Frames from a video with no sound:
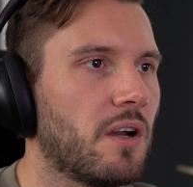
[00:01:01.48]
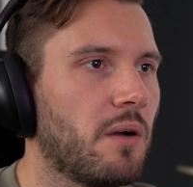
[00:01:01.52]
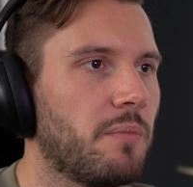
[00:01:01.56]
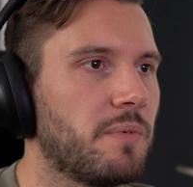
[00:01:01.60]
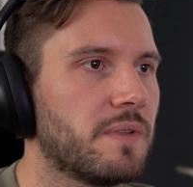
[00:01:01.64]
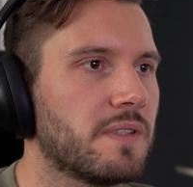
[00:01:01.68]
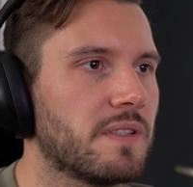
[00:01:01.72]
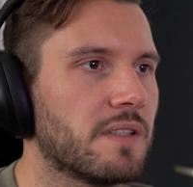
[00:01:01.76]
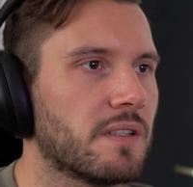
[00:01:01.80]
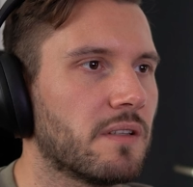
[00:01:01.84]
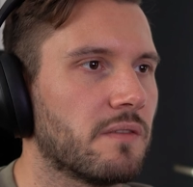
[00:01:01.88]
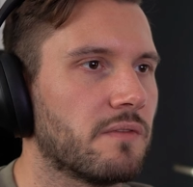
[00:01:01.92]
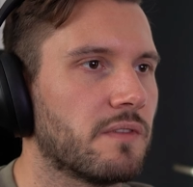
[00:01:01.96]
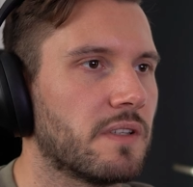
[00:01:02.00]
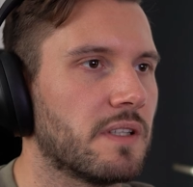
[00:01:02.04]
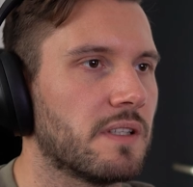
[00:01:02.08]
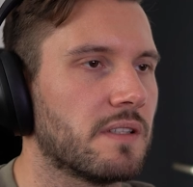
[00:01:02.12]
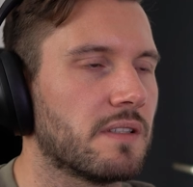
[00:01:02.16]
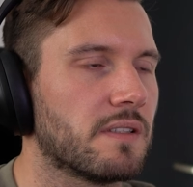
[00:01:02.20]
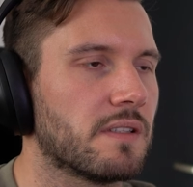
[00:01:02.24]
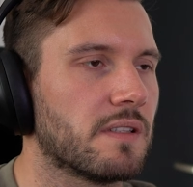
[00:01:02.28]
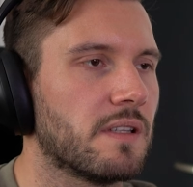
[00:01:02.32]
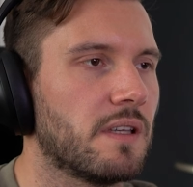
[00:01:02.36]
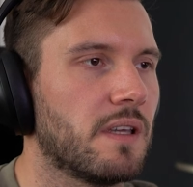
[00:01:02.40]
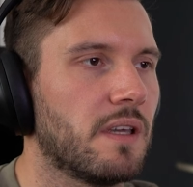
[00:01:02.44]
opposite of
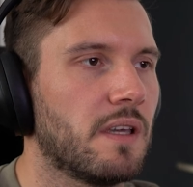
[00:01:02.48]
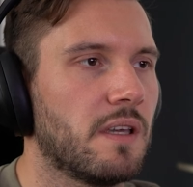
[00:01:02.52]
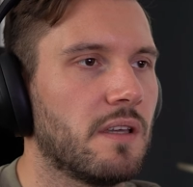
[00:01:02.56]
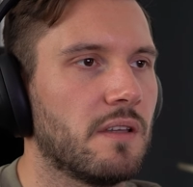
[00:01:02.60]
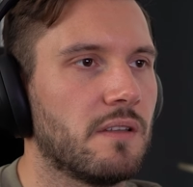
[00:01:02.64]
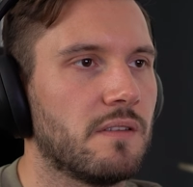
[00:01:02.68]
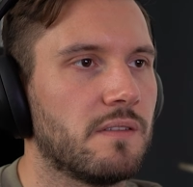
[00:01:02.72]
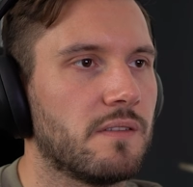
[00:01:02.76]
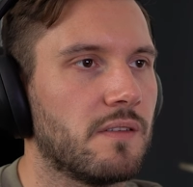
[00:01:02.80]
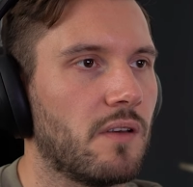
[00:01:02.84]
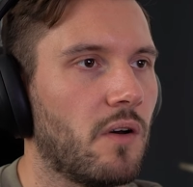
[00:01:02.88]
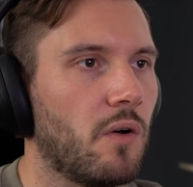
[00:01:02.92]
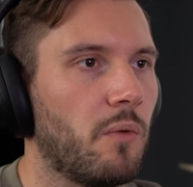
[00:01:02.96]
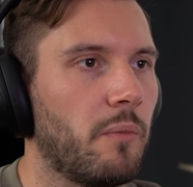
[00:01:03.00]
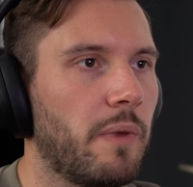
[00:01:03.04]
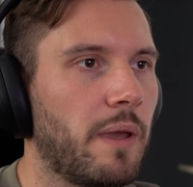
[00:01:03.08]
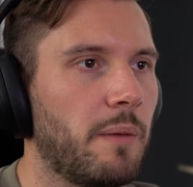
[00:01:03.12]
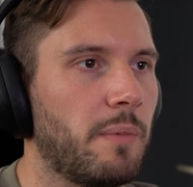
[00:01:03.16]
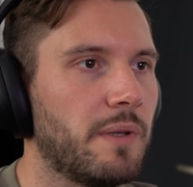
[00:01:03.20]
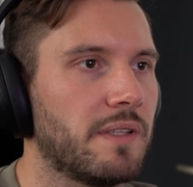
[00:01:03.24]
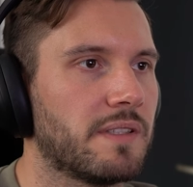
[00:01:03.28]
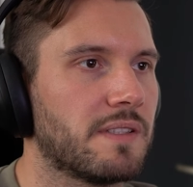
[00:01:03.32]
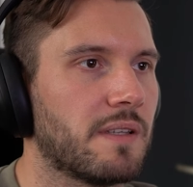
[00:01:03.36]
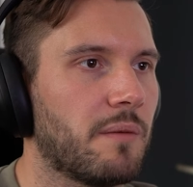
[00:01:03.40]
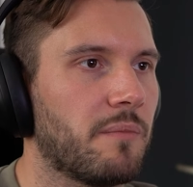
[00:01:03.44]
this, so
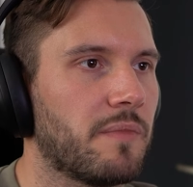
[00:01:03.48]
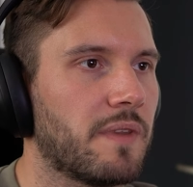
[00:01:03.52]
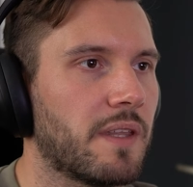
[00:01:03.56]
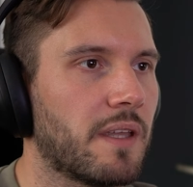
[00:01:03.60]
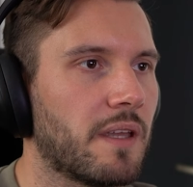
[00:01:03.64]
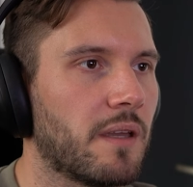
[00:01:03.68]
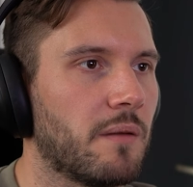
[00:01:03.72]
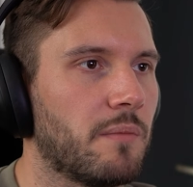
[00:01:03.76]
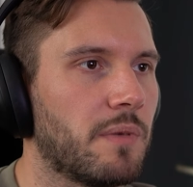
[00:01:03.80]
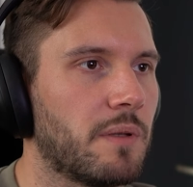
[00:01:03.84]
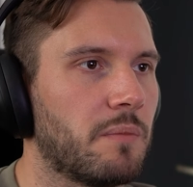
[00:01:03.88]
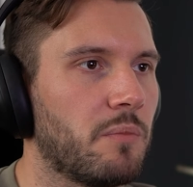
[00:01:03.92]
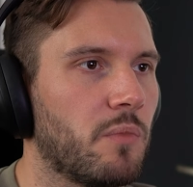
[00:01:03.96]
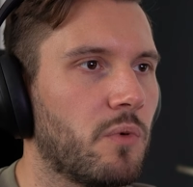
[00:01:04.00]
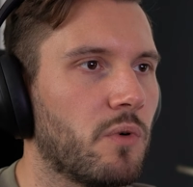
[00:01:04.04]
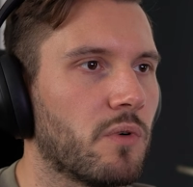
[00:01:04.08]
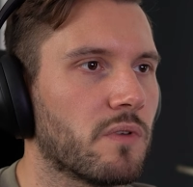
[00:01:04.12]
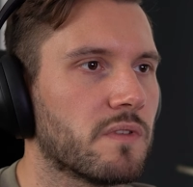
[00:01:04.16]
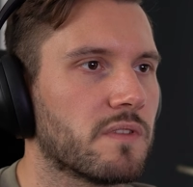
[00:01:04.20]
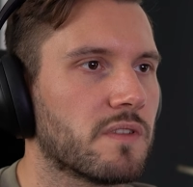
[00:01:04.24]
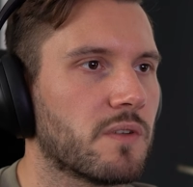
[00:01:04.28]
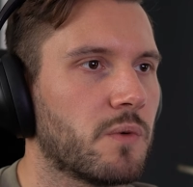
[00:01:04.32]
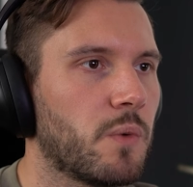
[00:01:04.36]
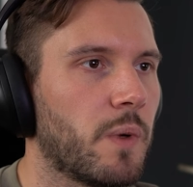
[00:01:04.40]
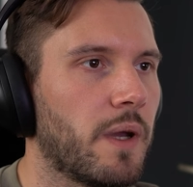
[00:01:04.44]
maybe something a bit more
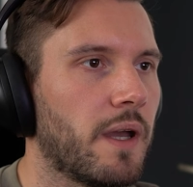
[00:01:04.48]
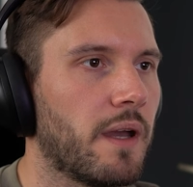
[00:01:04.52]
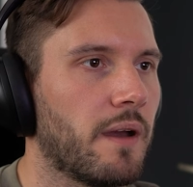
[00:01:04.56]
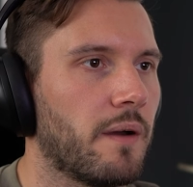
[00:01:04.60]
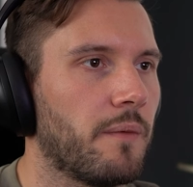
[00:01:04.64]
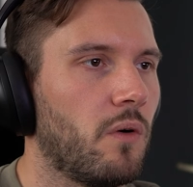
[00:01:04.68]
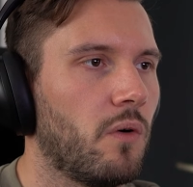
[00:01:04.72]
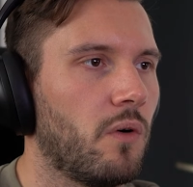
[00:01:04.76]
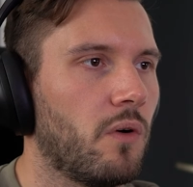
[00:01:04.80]
square